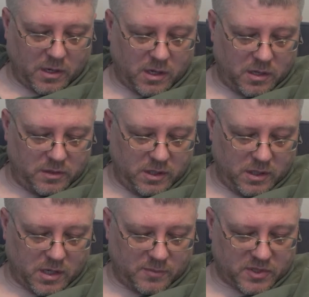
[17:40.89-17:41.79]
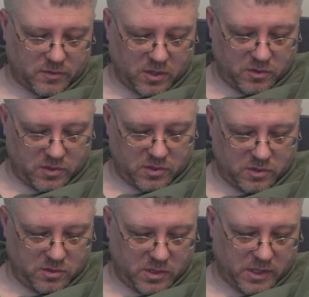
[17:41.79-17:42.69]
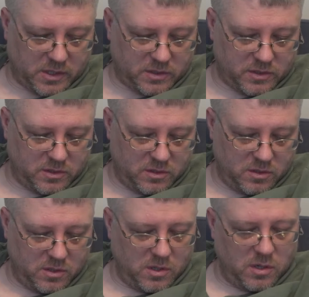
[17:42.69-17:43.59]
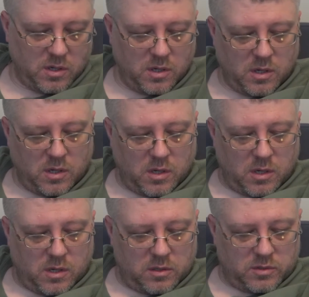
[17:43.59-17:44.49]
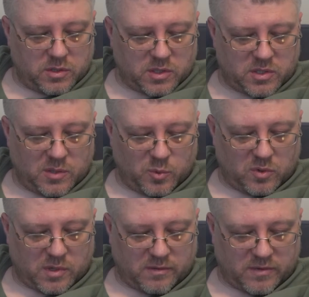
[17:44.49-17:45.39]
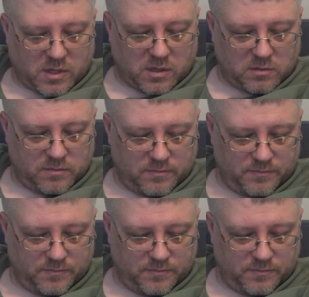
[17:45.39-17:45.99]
And the compass rose is just a symbol of